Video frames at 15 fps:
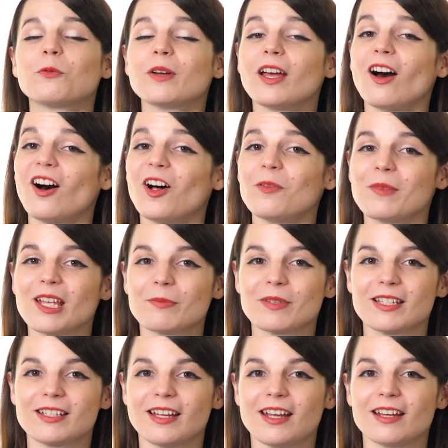We all make
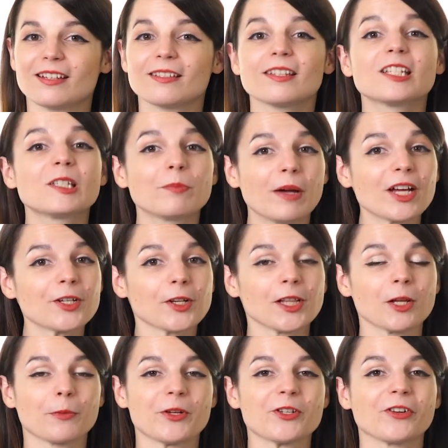mistakes,
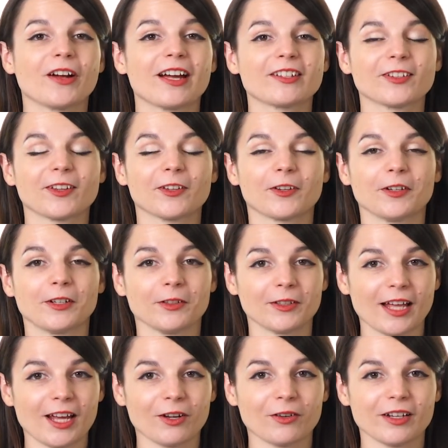especially when trying to learn a new
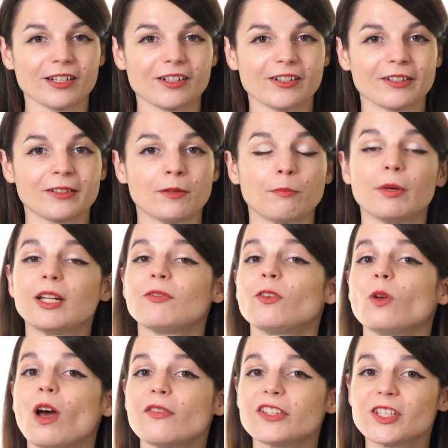language. But if
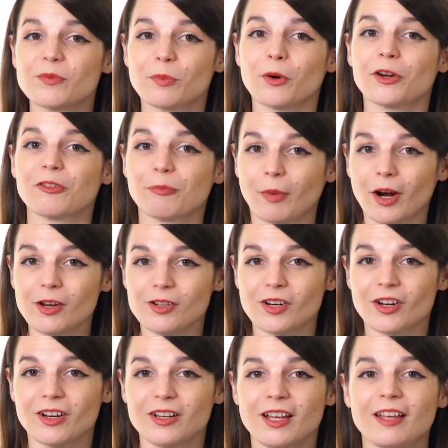you have a supportive
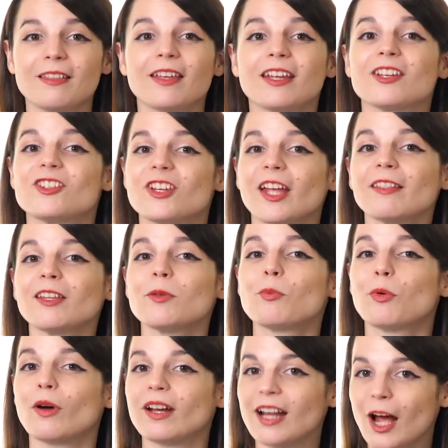partner, they can gently
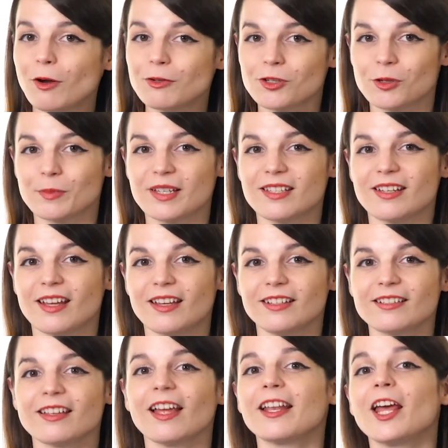point out your
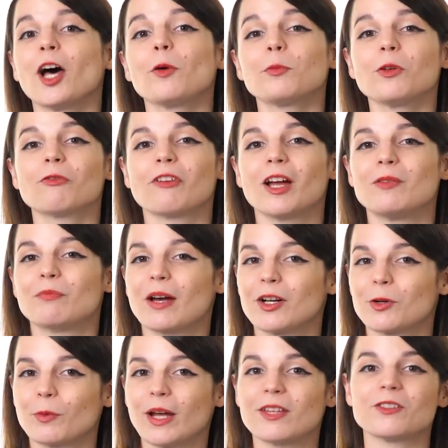mistakes and help you find
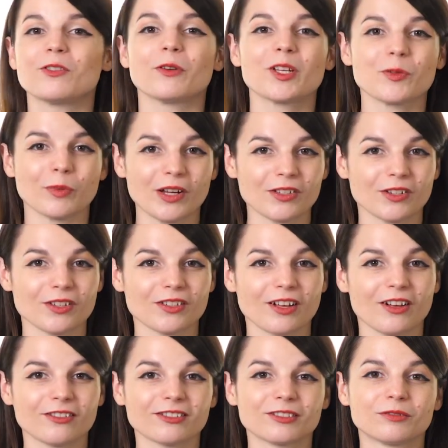better ways to express yourself.